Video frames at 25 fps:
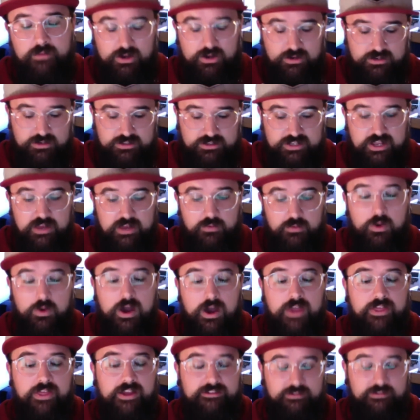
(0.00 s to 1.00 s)
understand
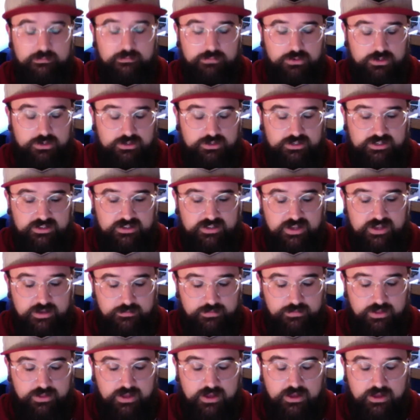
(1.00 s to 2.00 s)
why that's important to them.
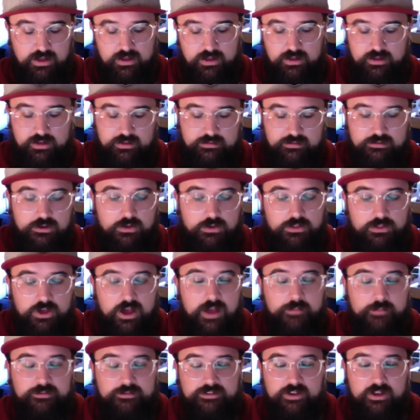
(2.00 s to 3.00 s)
So the
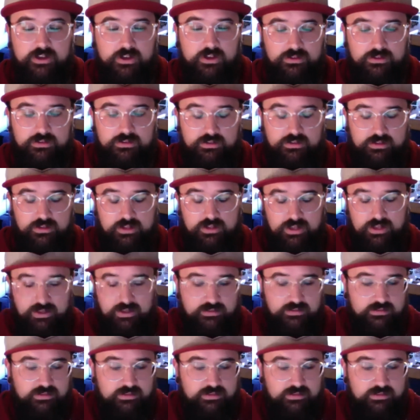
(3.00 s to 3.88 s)
upsell, it